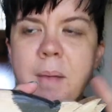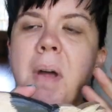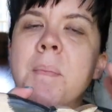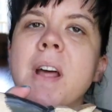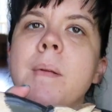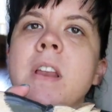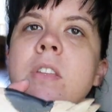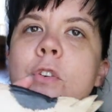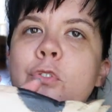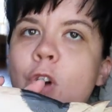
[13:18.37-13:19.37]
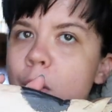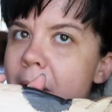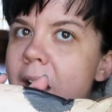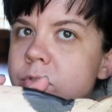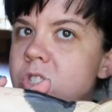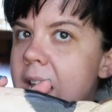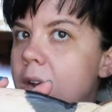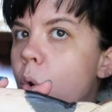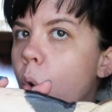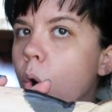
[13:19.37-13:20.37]
I'm not into the farmhouse
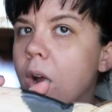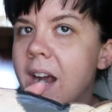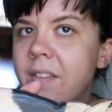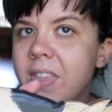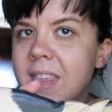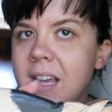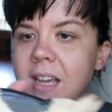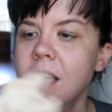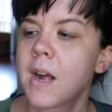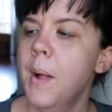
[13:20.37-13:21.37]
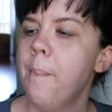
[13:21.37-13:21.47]
decor kind of a thing,